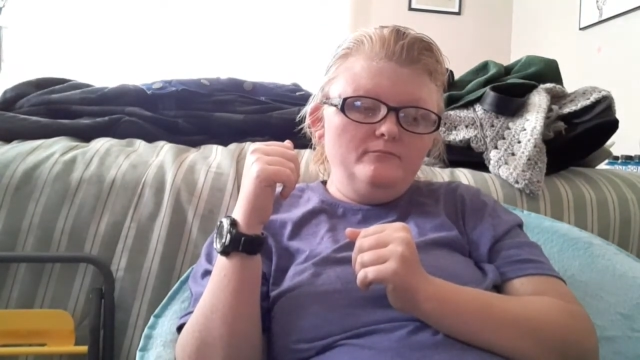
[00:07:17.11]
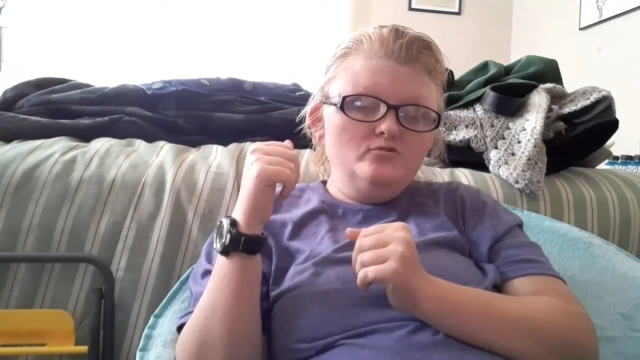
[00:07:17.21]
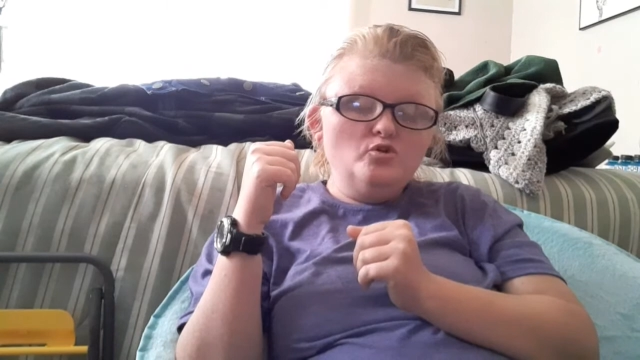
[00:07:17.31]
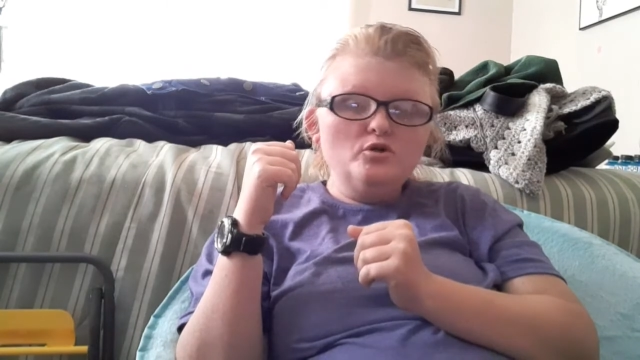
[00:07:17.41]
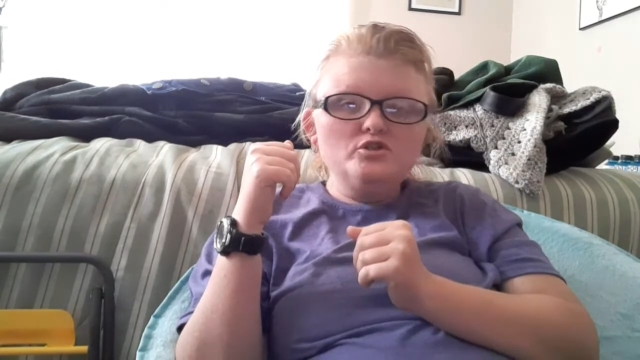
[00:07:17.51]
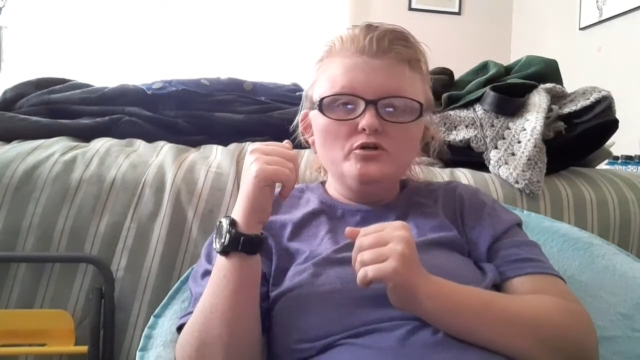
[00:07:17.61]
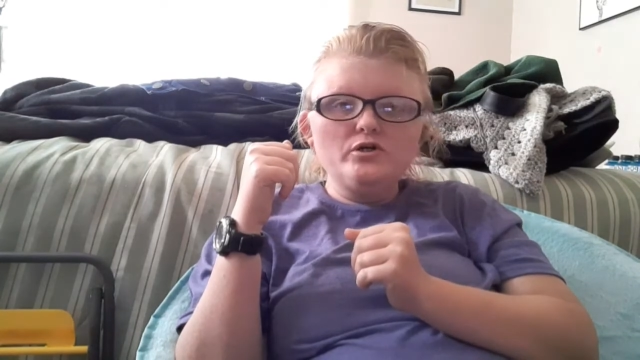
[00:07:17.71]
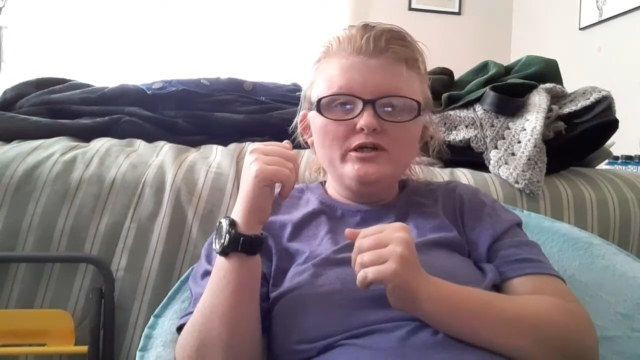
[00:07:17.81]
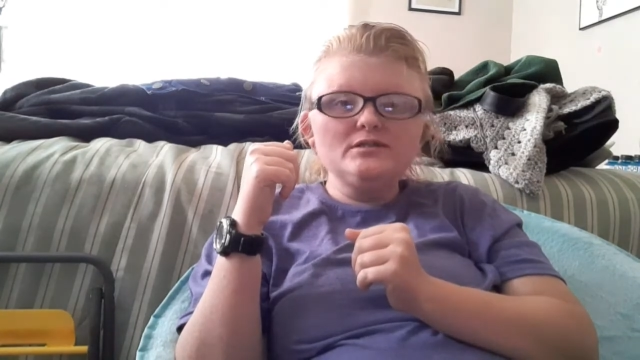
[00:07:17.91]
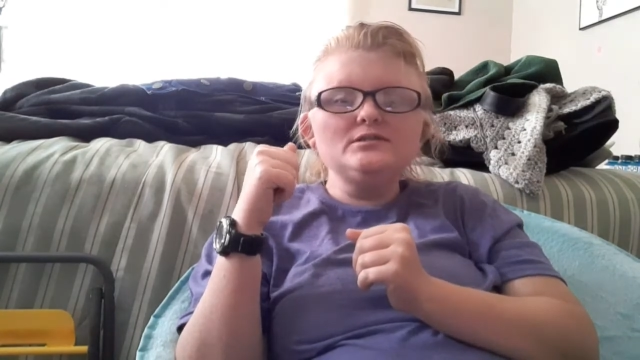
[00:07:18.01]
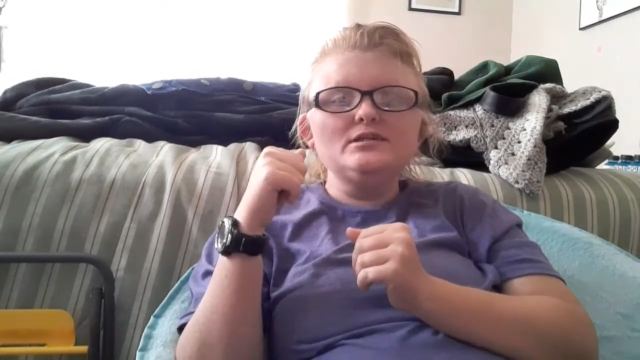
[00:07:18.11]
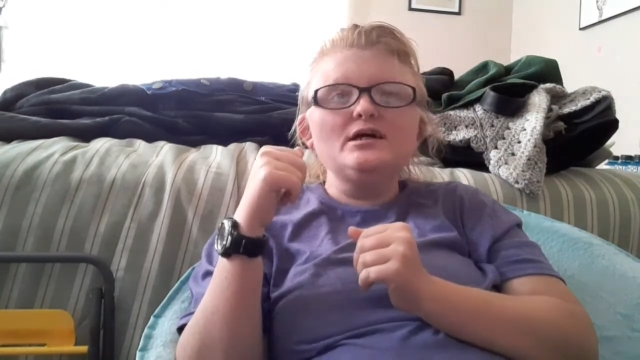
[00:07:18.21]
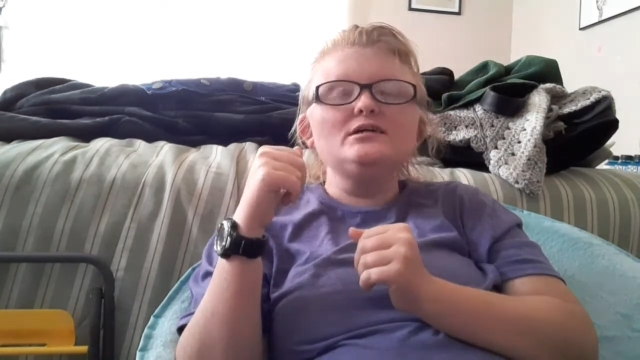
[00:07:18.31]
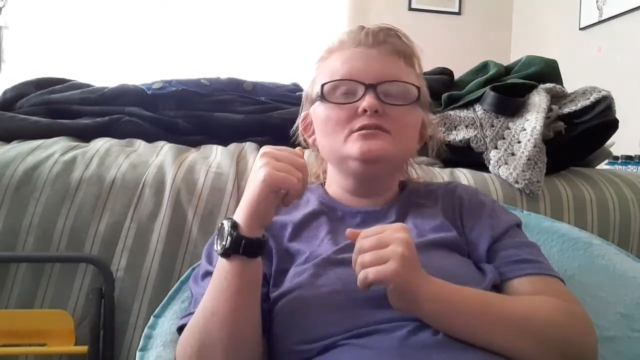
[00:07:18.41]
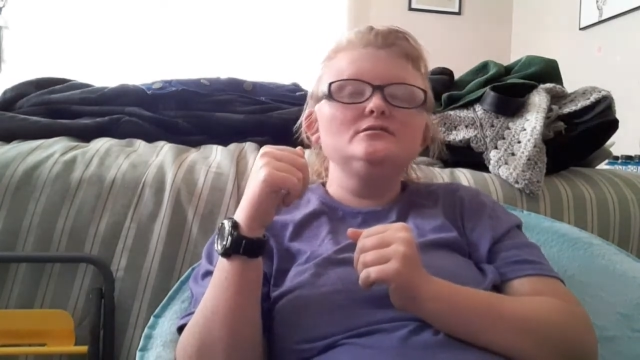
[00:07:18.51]
Georgiou kicked his
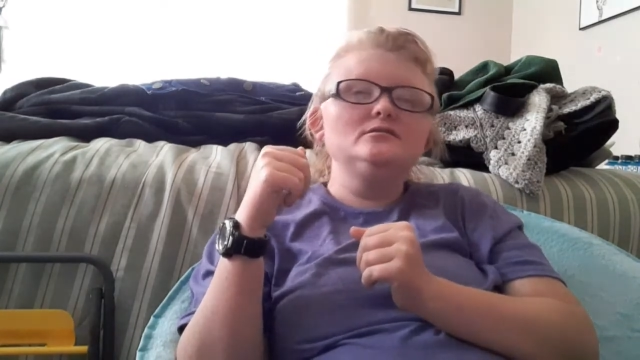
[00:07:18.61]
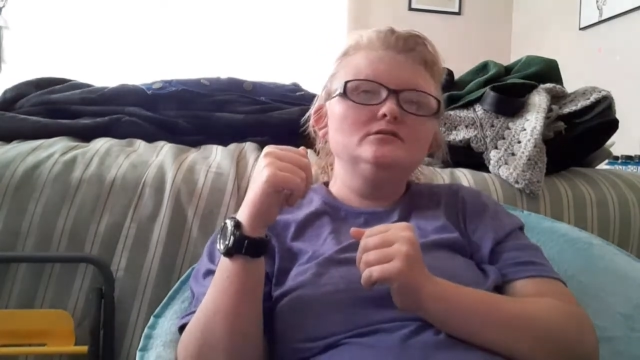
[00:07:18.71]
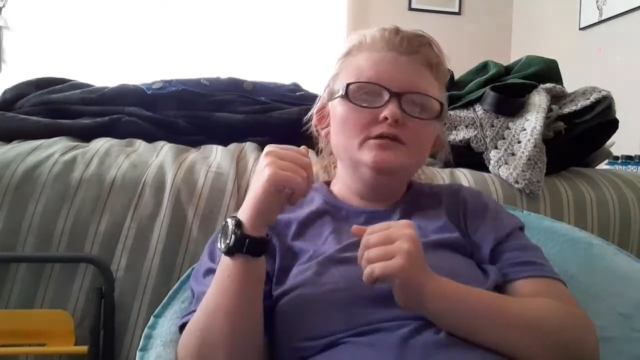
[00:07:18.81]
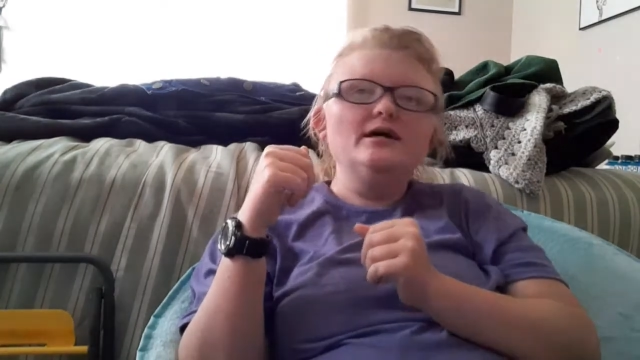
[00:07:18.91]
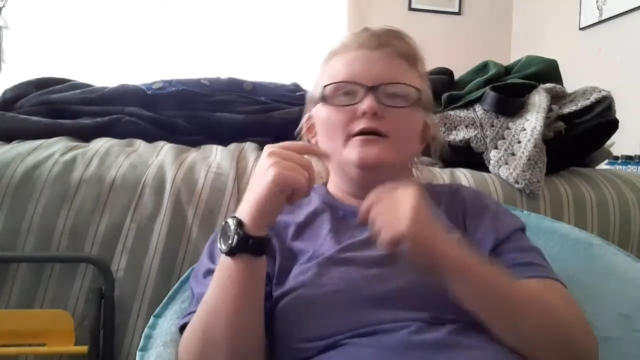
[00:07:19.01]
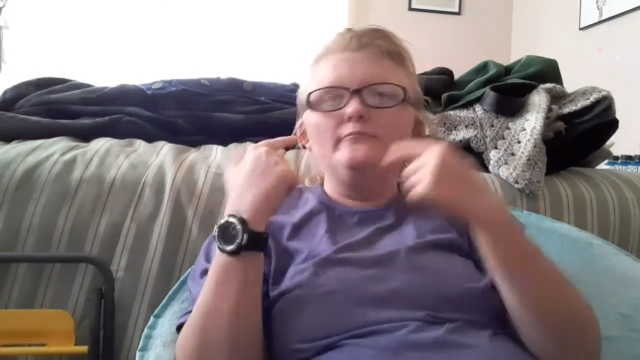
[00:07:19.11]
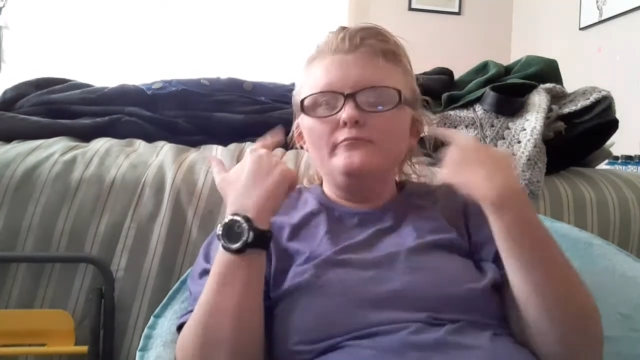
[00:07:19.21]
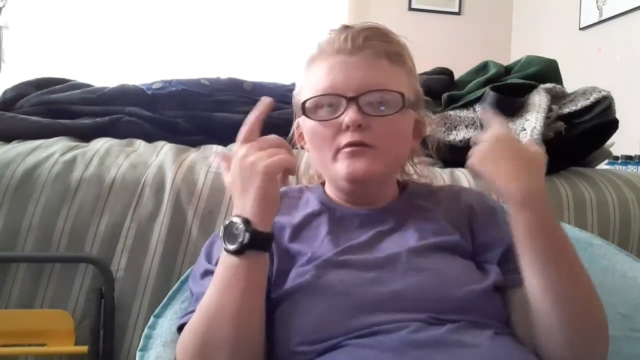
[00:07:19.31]
ass, yeah,